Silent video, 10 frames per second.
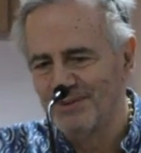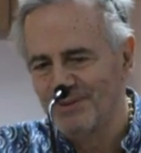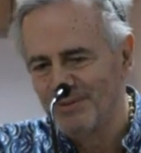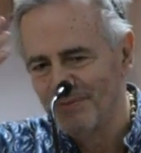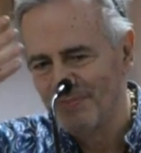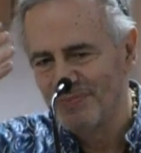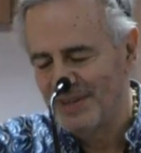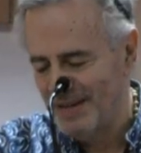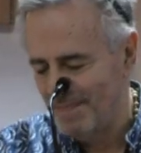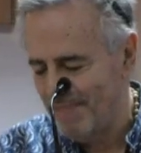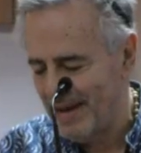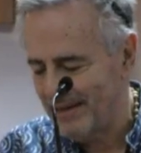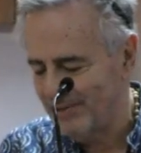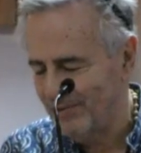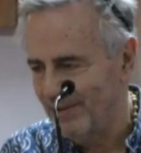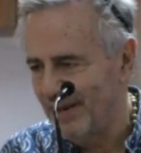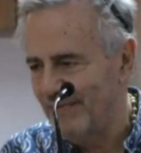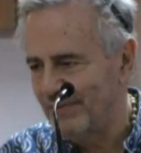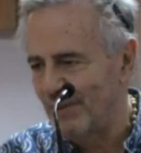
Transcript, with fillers: to come back to life.